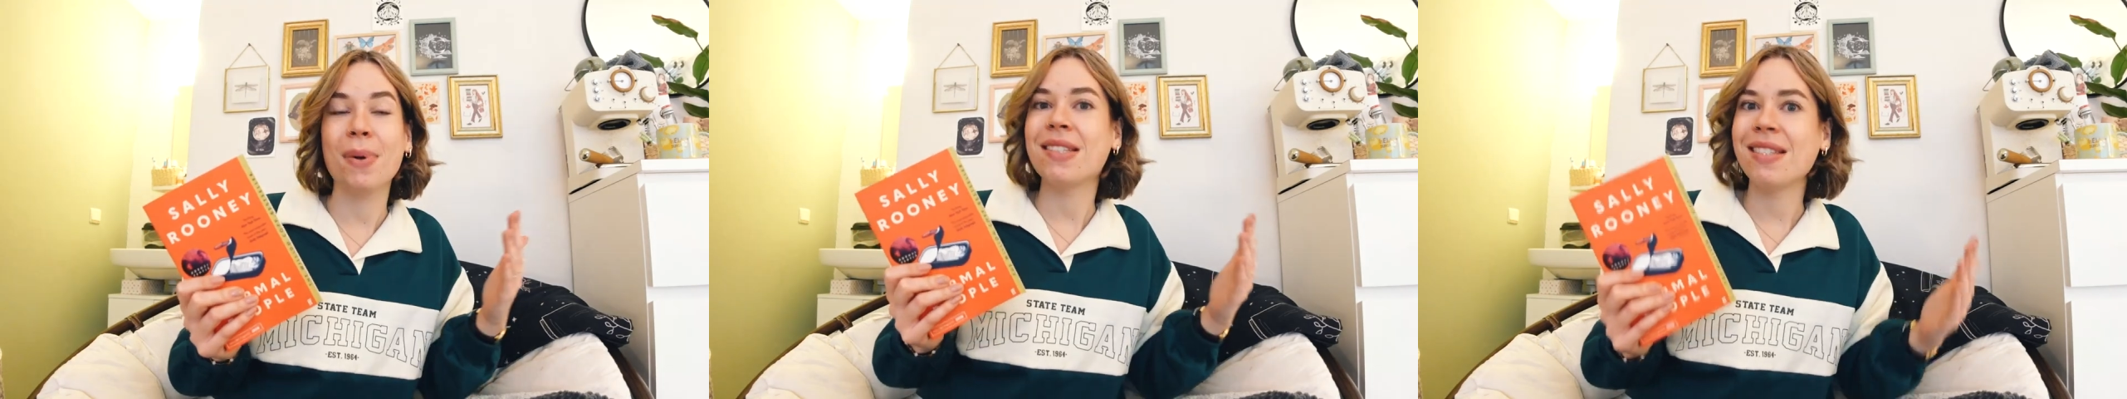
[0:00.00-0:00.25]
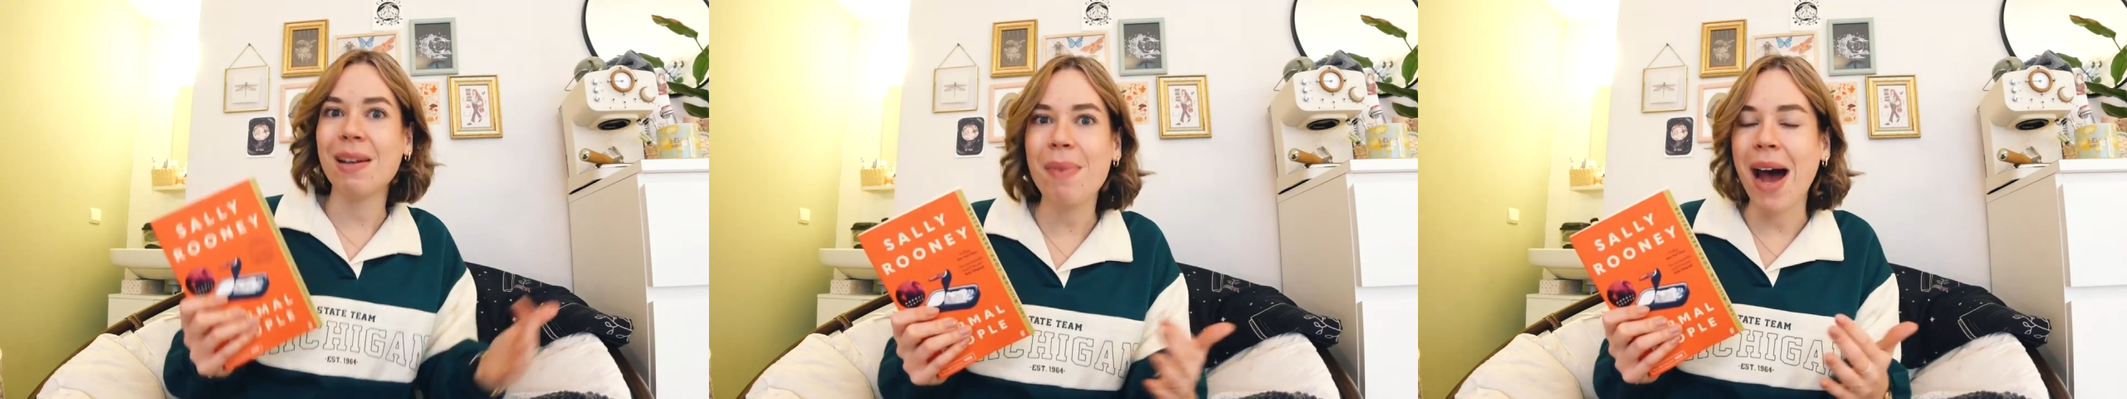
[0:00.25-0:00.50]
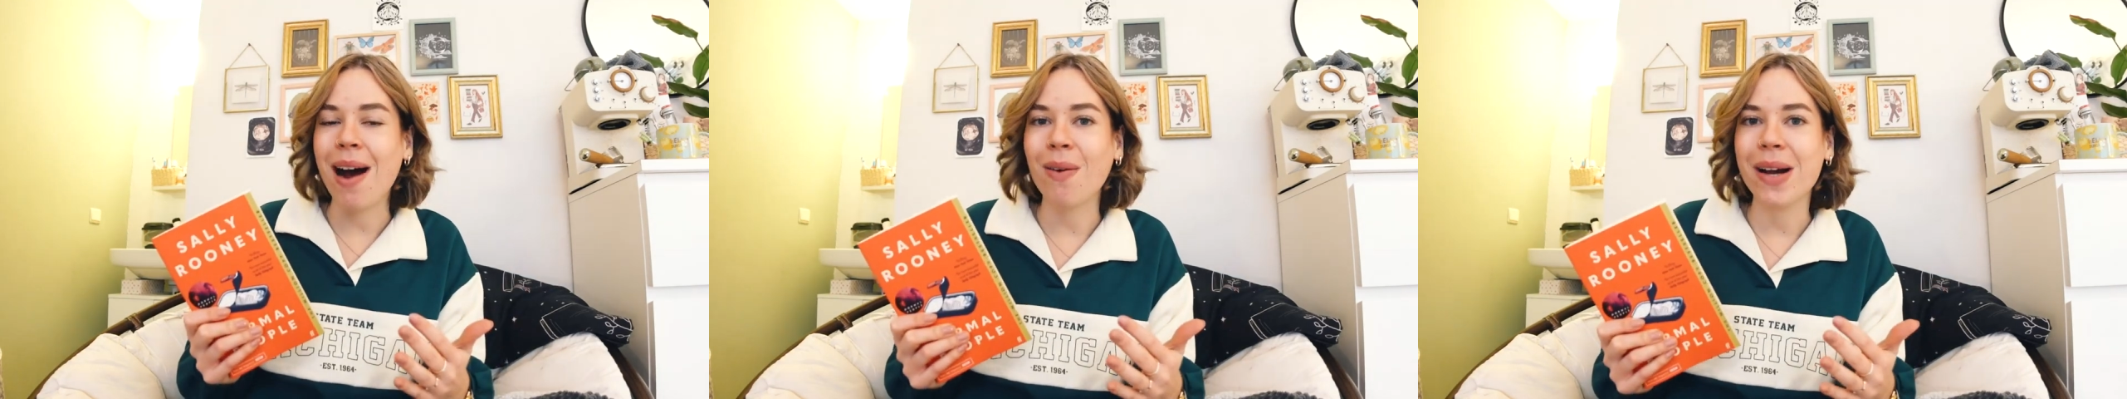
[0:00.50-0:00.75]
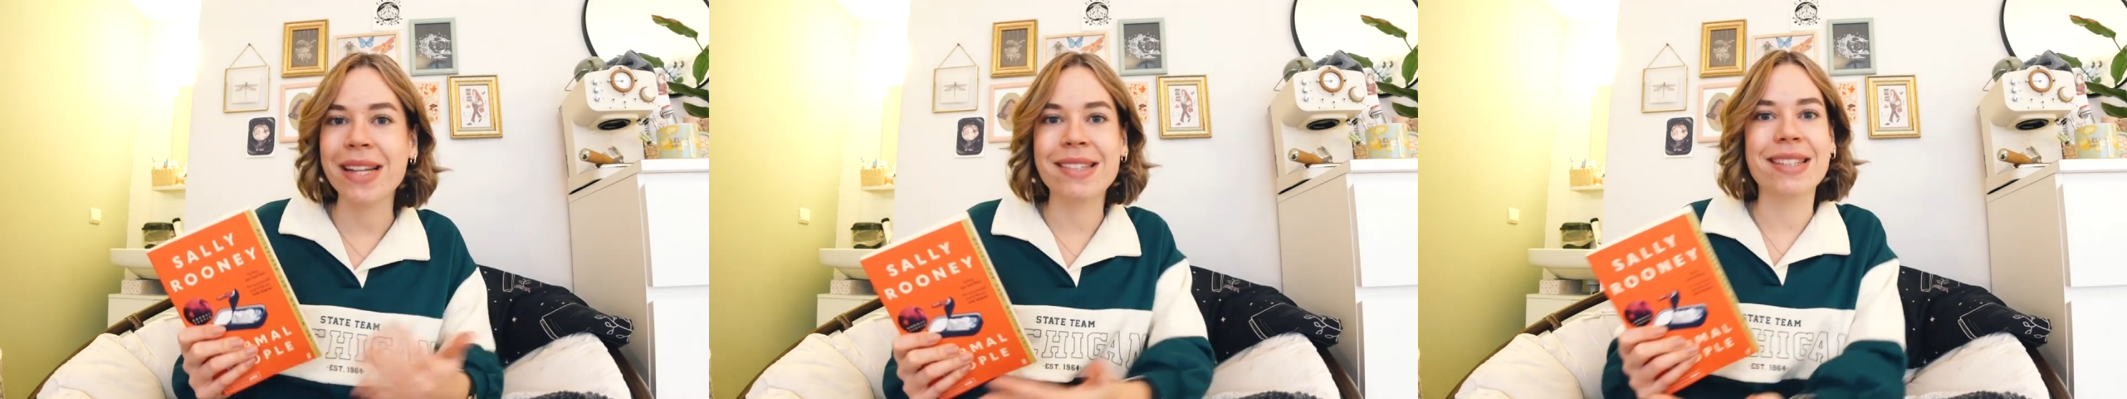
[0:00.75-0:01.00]
but
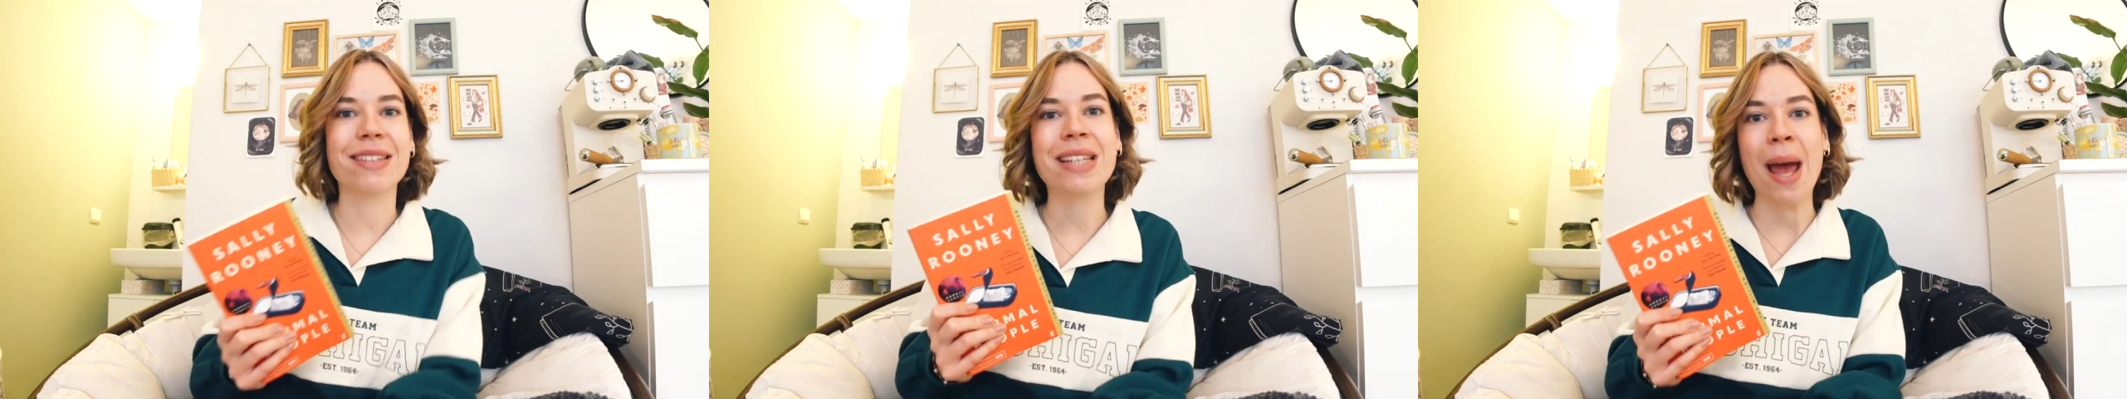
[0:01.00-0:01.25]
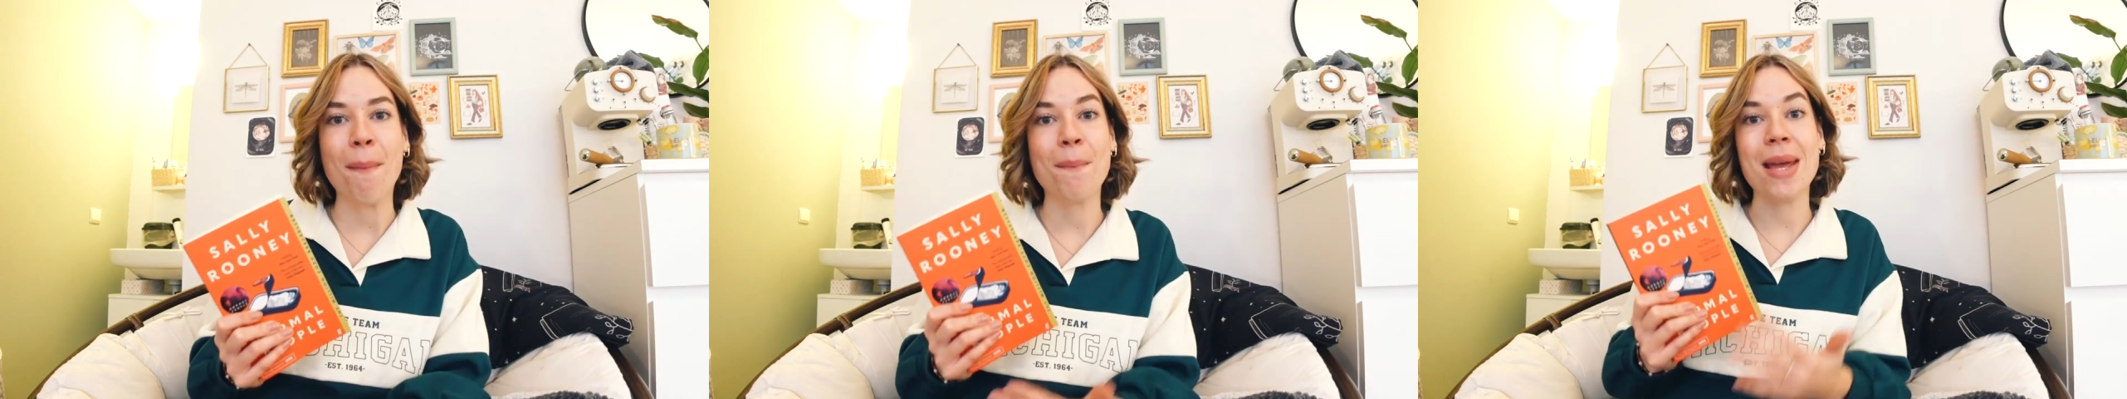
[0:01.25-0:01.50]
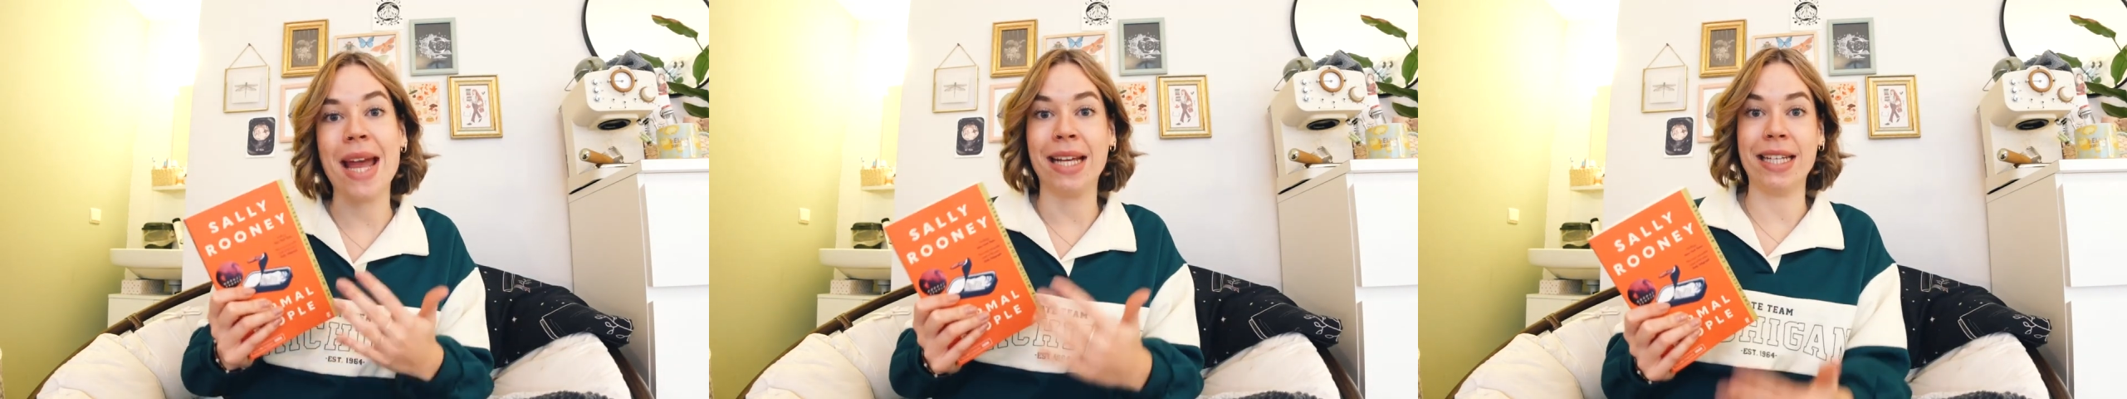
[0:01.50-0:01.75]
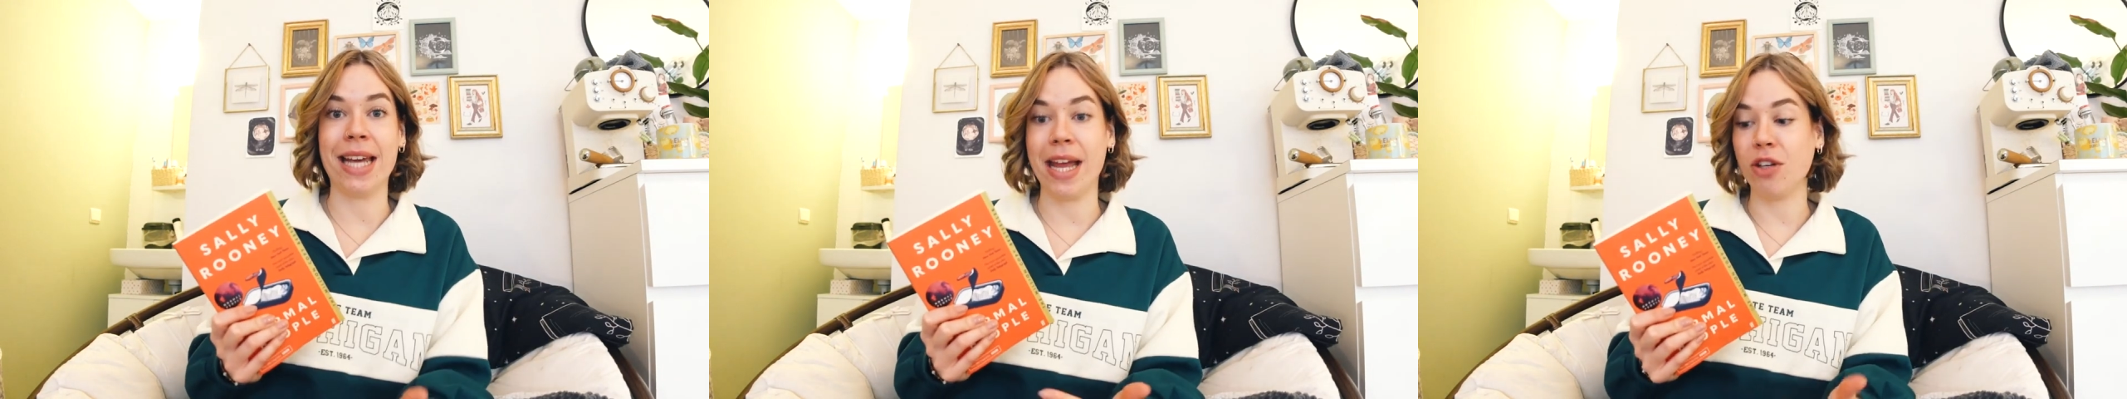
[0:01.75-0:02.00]
somehow it still kept me
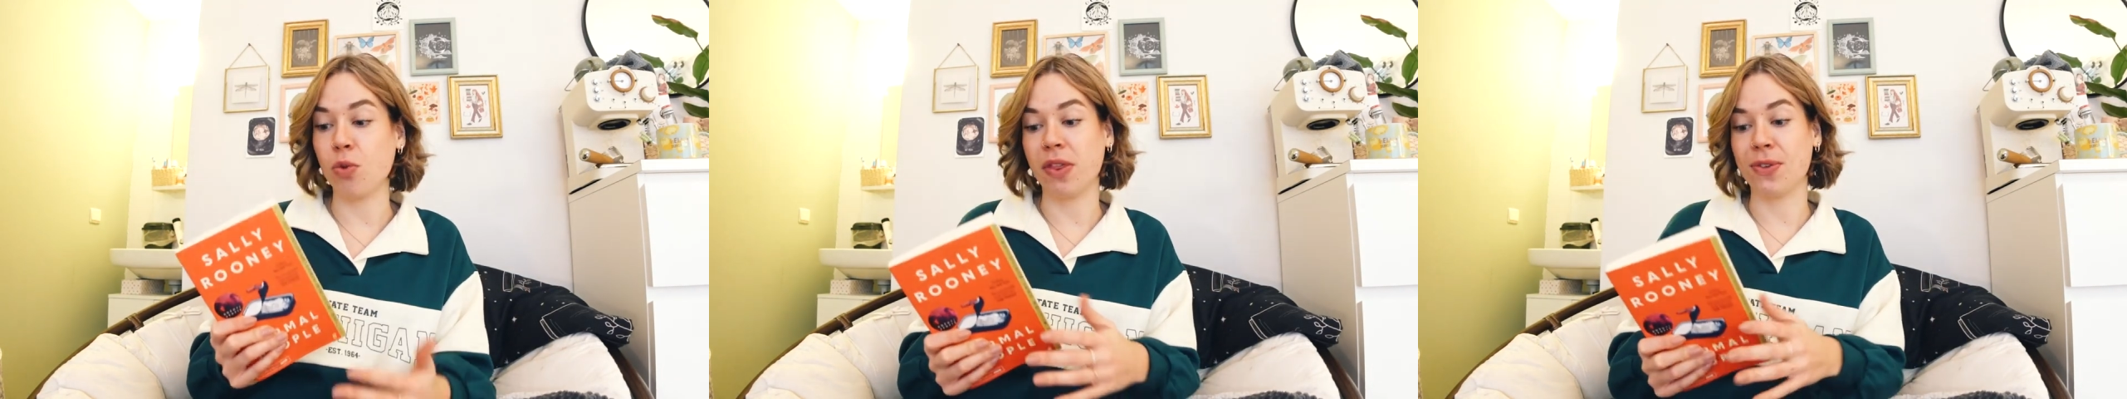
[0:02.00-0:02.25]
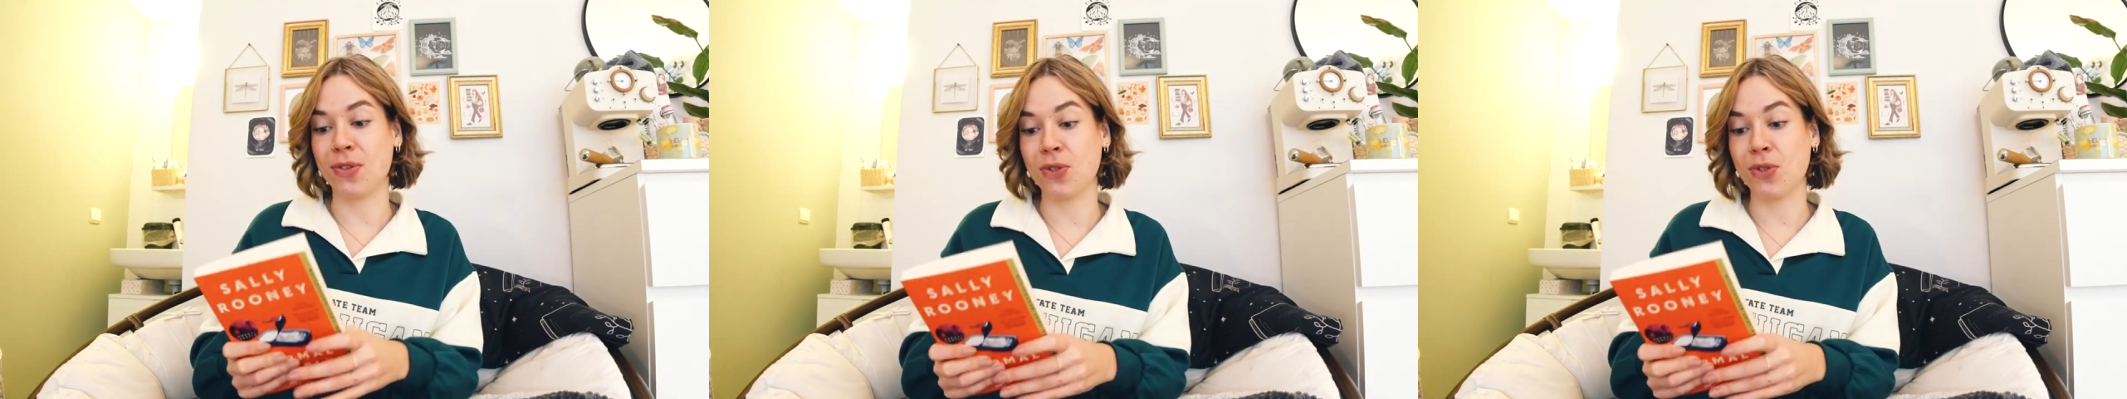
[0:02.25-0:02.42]
engaged with the